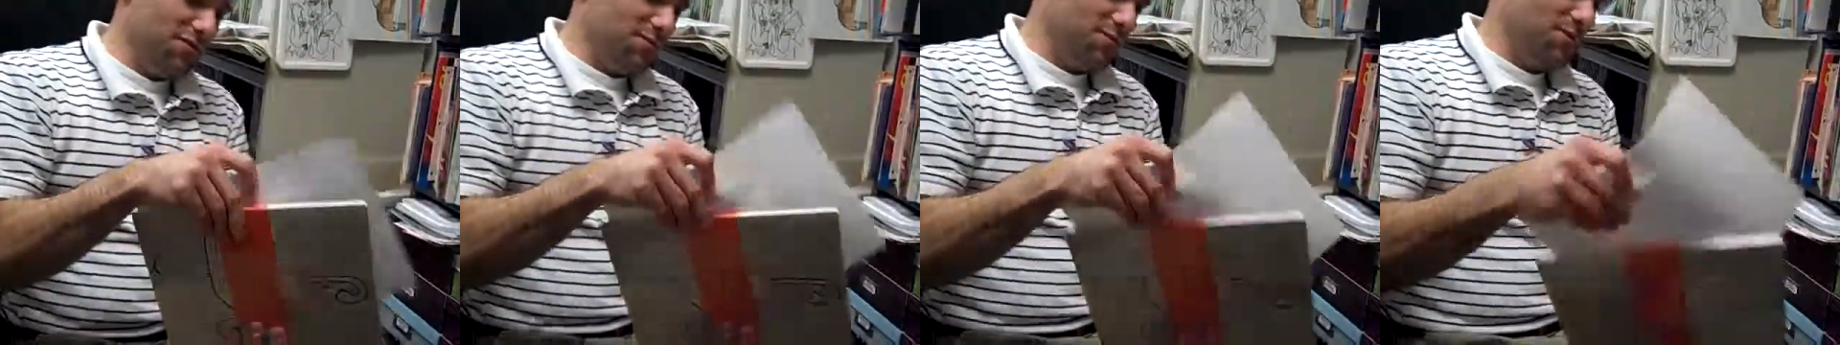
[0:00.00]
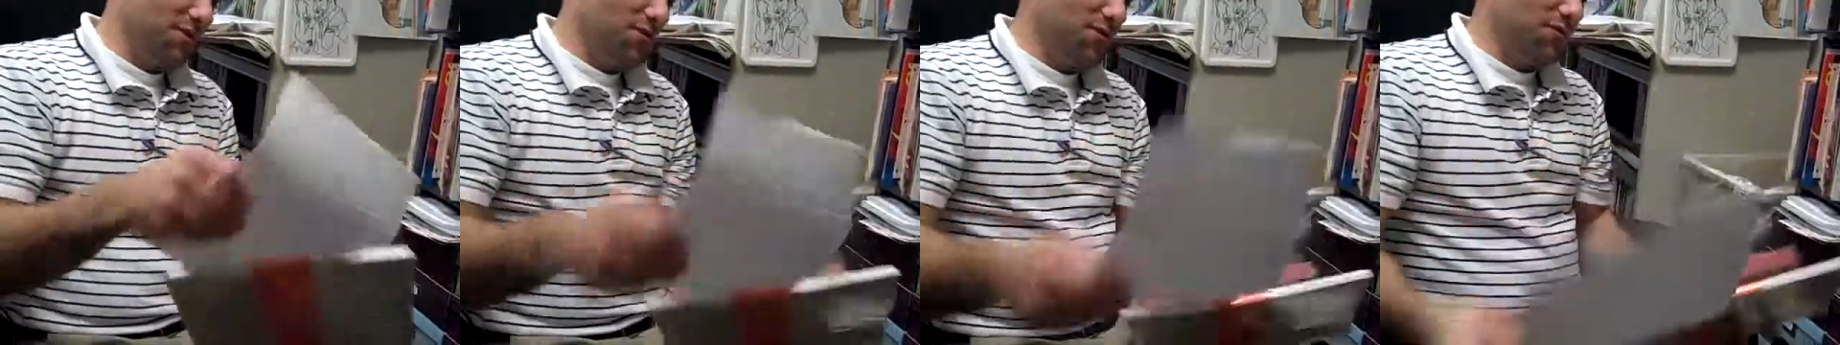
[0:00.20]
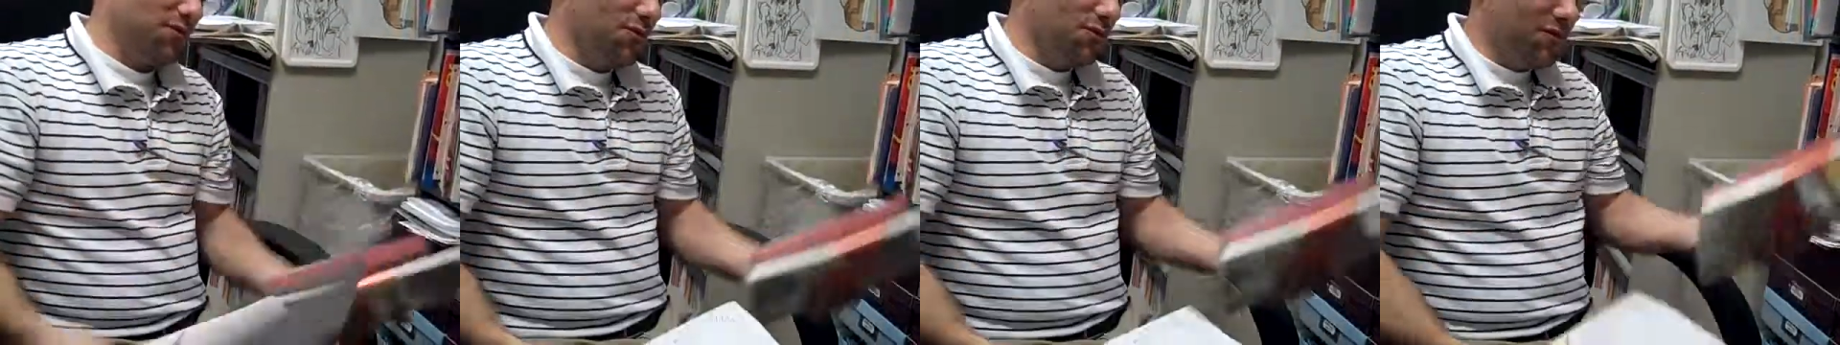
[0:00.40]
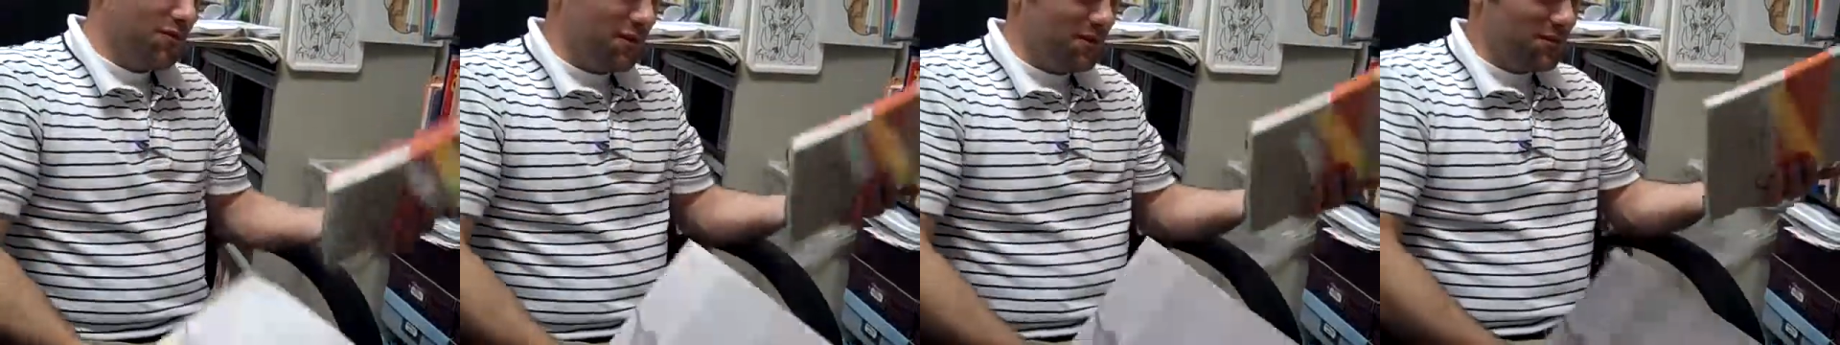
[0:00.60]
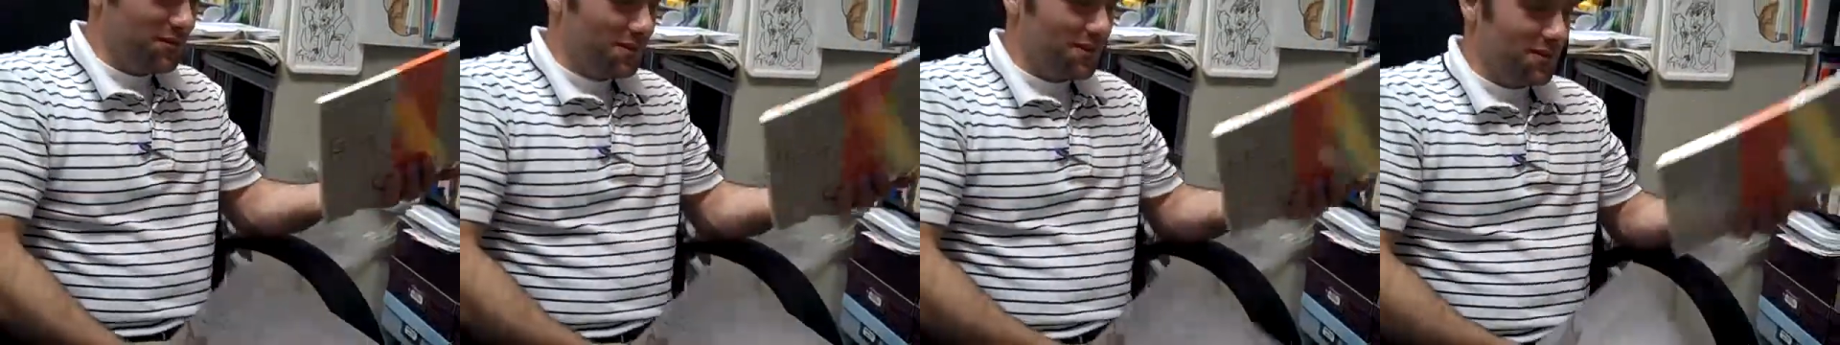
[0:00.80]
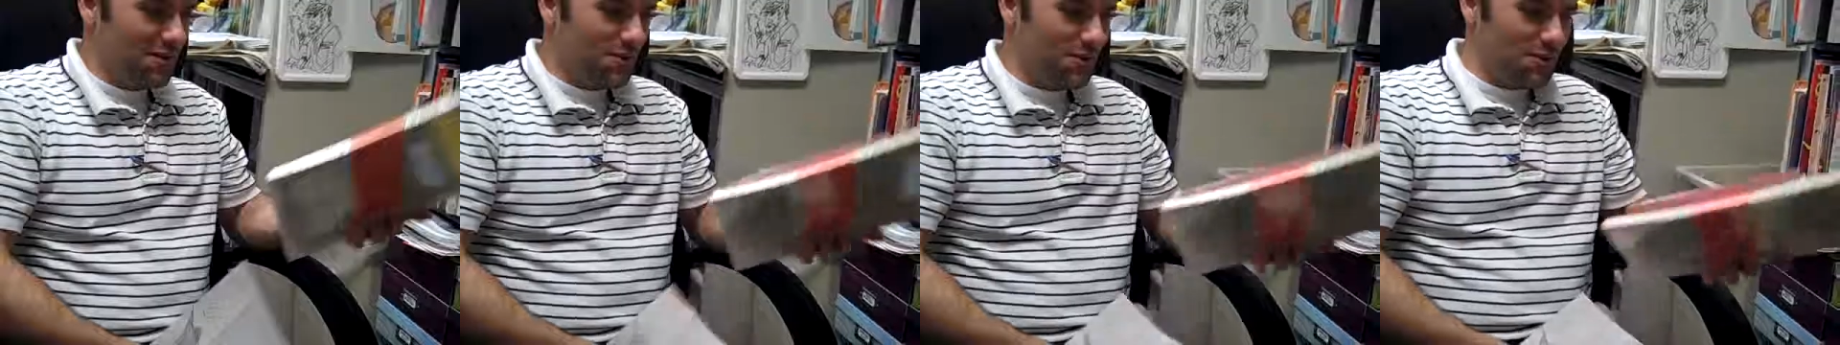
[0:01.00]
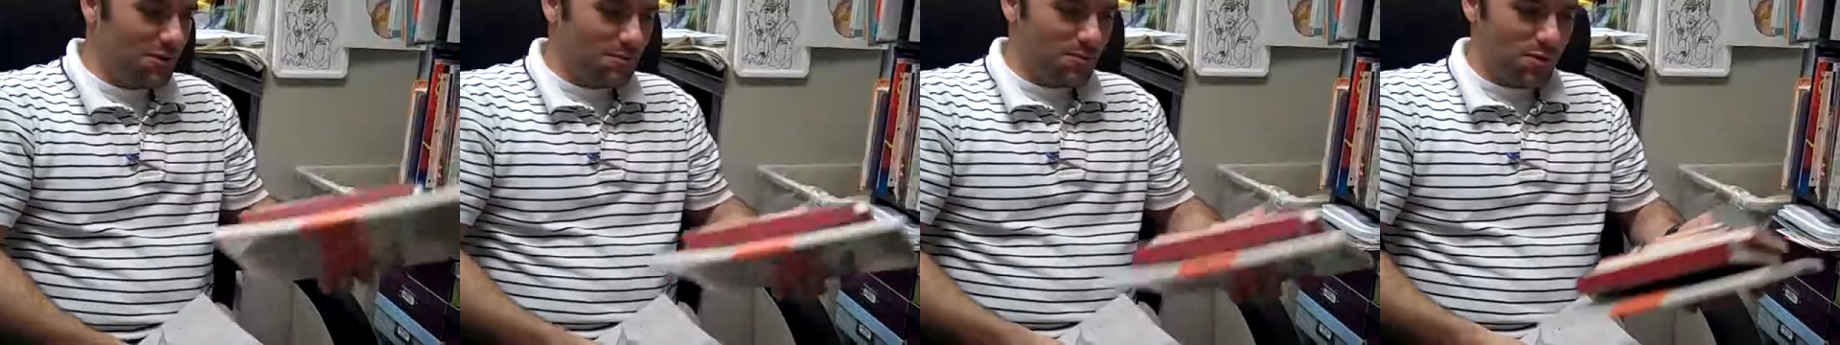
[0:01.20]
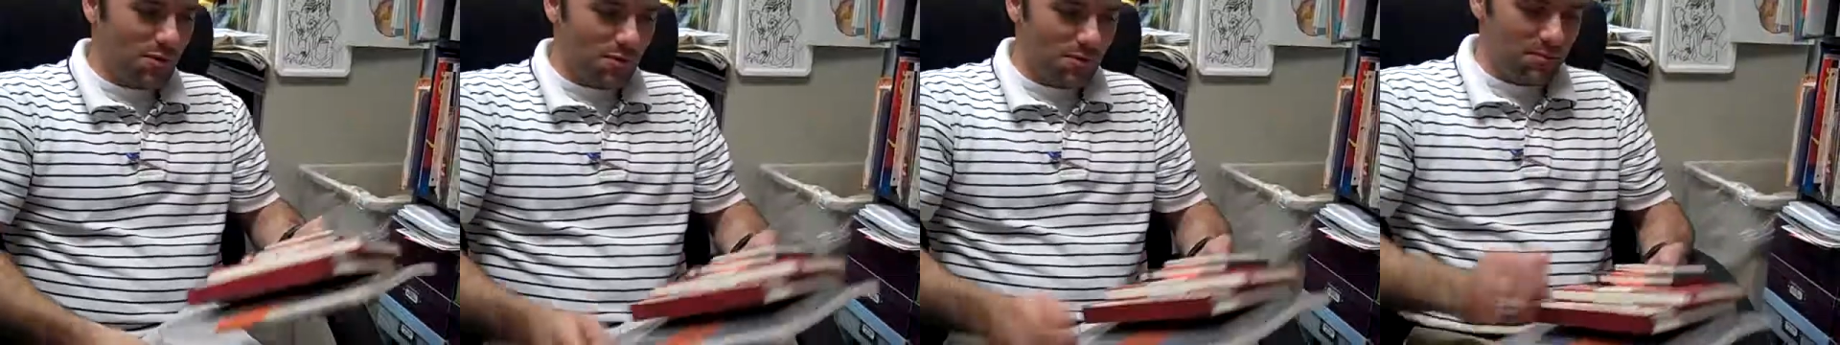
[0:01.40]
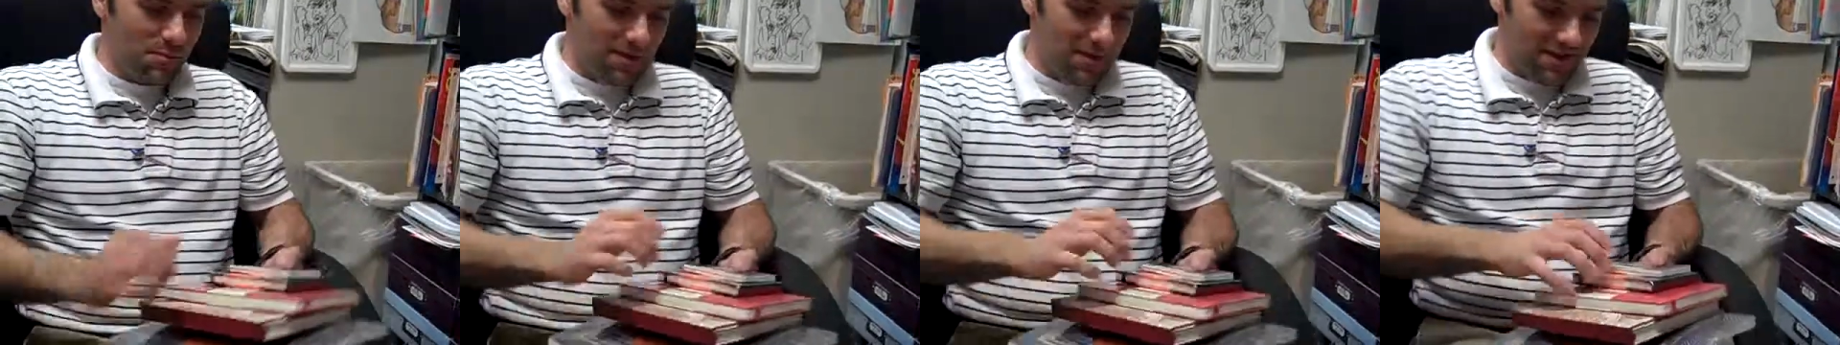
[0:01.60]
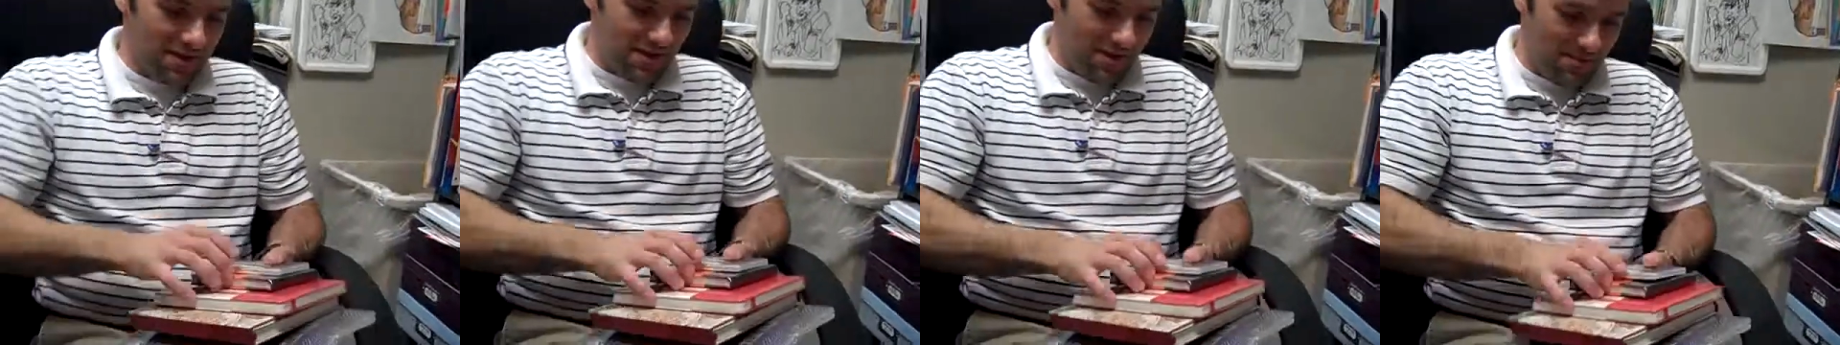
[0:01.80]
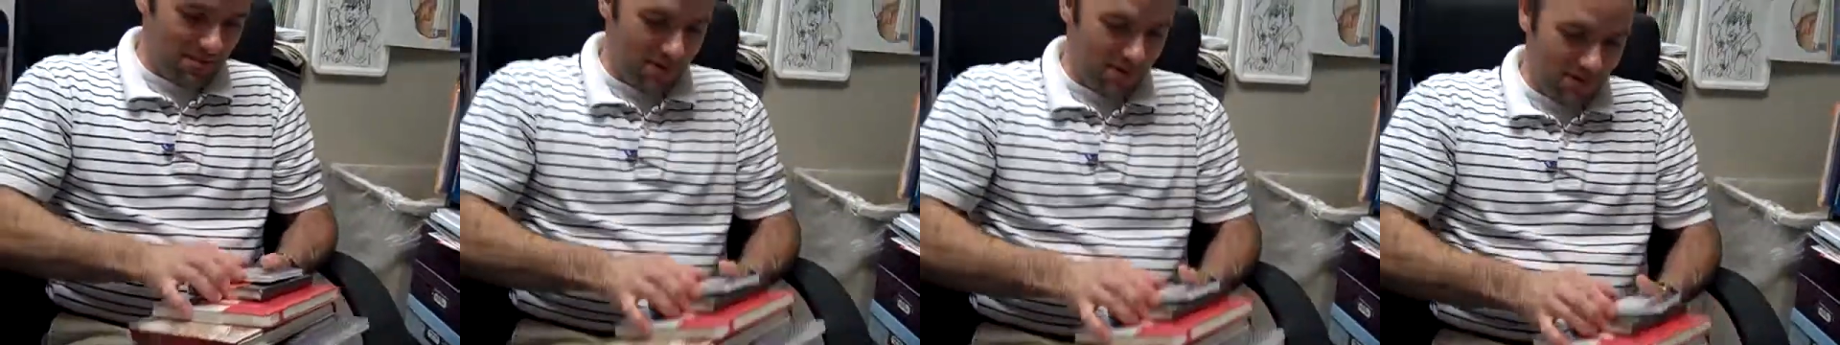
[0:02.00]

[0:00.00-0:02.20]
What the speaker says: The wonderful folks in the art department gave